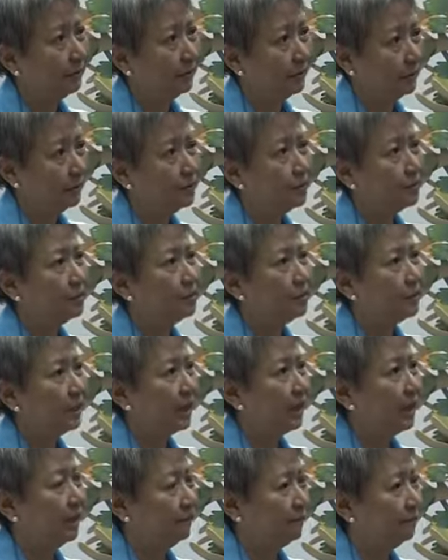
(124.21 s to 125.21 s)
Okay. To
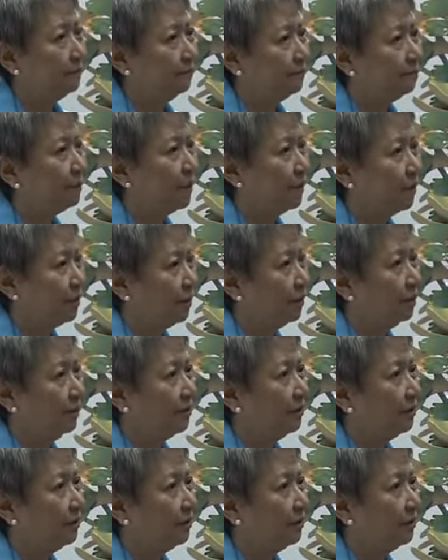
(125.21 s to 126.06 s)
save Mother Earth.